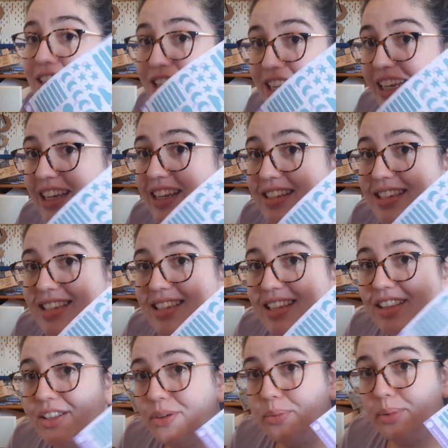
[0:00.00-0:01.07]
sheets
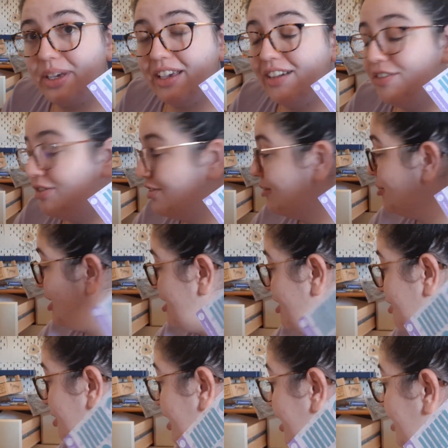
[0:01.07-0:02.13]
that we have been
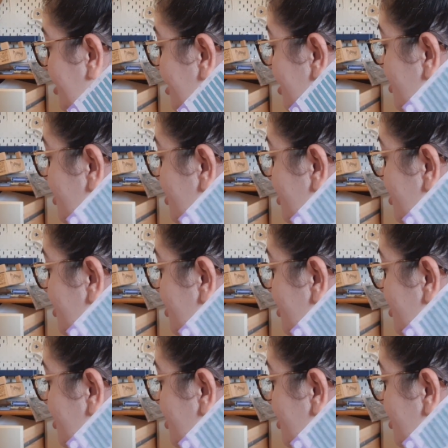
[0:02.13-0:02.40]
doing.